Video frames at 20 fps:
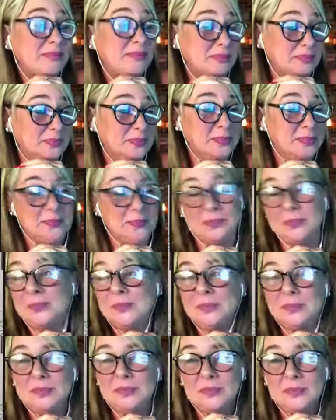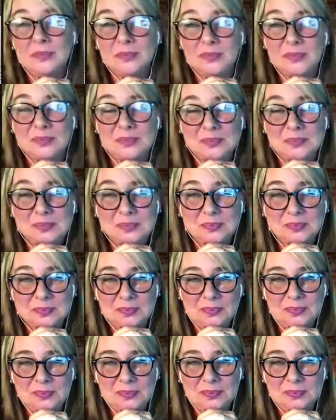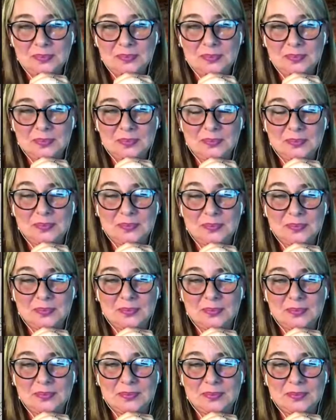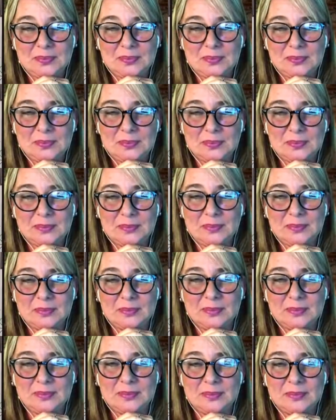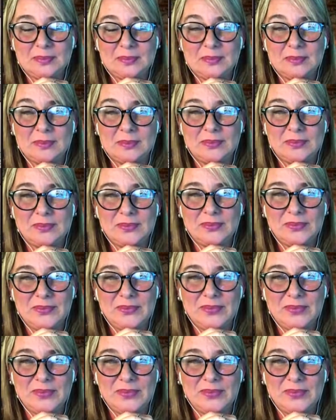[no speech]